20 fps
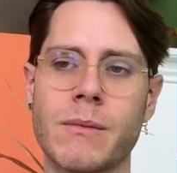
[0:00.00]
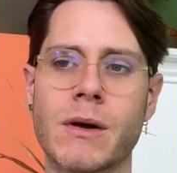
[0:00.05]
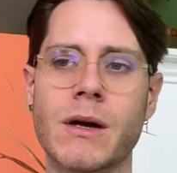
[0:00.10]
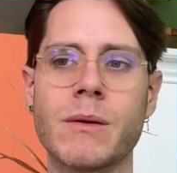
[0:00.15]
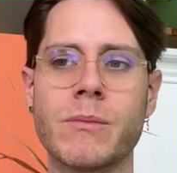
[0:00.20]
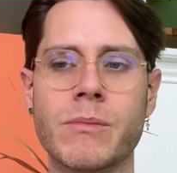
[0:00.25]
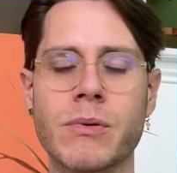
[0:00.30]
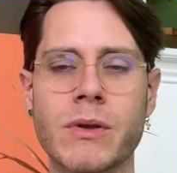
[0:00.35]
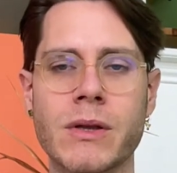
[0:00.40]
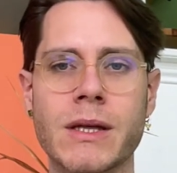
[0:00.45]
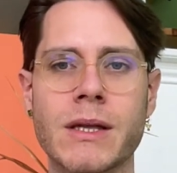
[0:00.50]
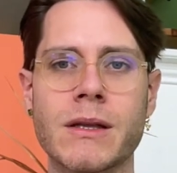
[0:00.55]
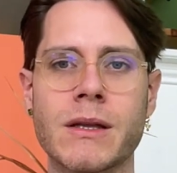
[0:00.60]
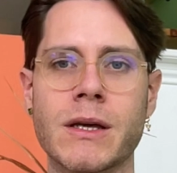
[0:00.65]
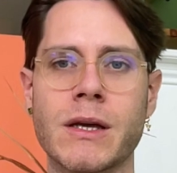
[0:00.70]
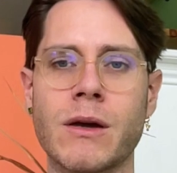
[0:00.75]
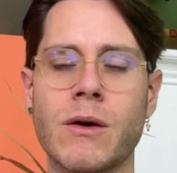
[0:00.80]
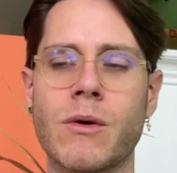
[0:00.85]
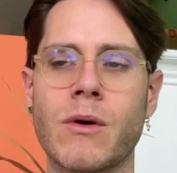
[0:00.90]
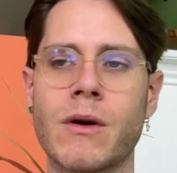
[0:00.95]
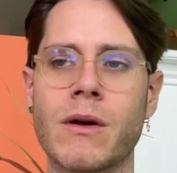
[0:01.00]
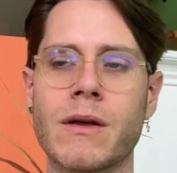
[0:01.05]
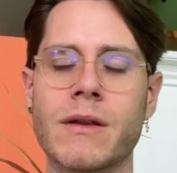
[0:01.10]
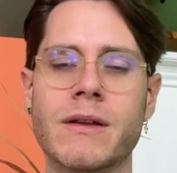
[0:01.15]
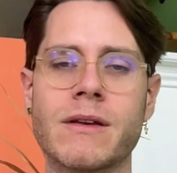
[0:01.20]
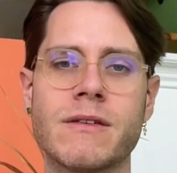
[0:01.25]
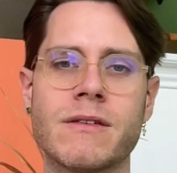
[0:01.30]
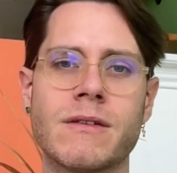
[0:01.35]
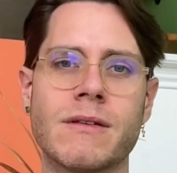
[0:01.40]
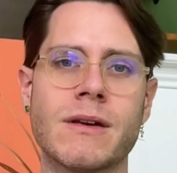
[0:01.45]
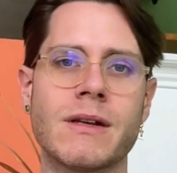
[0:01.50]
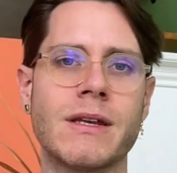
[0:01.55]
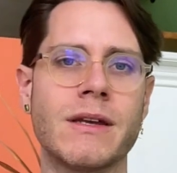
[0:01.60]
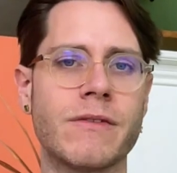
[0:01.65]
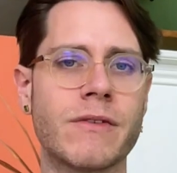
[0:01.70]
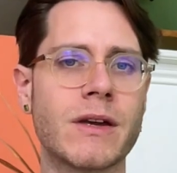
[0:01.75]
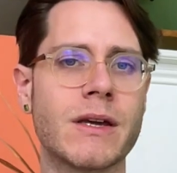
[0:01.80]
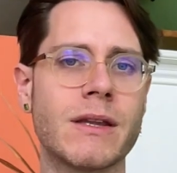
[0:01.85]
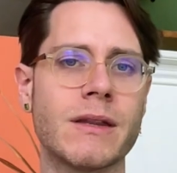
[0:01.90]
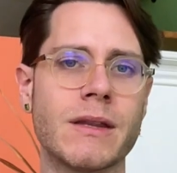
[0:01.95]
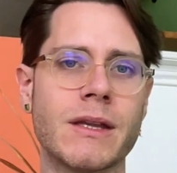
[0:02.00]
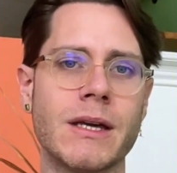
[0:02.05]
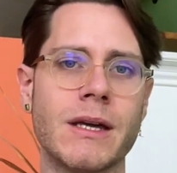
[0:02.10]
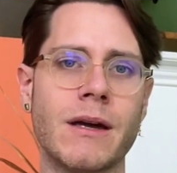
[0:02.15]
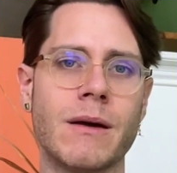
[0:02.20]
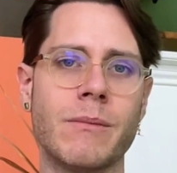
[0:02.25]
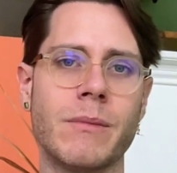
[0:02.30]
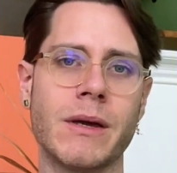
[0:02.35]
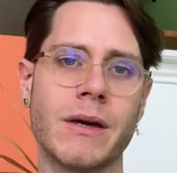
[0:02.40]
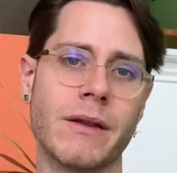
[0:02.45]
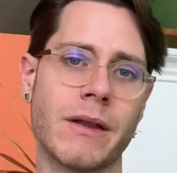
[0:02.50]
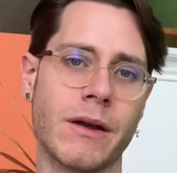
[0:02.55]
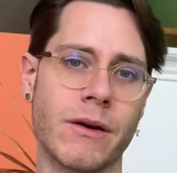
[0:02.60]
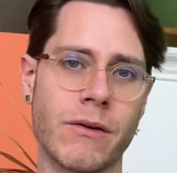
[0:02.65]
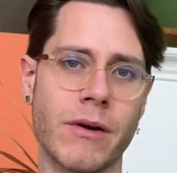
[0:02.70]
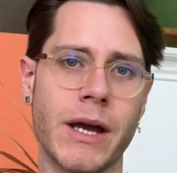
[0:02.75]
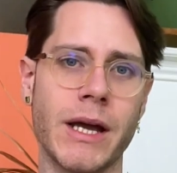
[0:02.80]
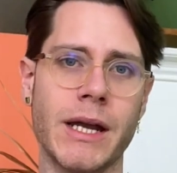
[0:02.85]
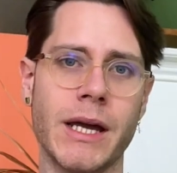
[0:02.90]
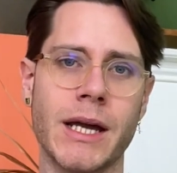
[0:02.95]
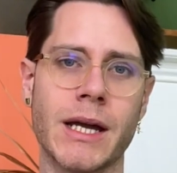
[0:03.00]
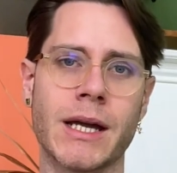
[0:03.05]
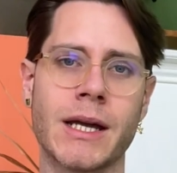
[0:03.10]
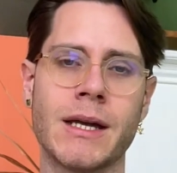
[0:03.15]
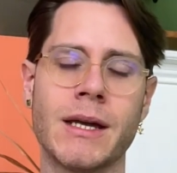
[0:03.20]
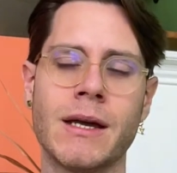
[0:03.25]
completely or at least significantly ameliorating.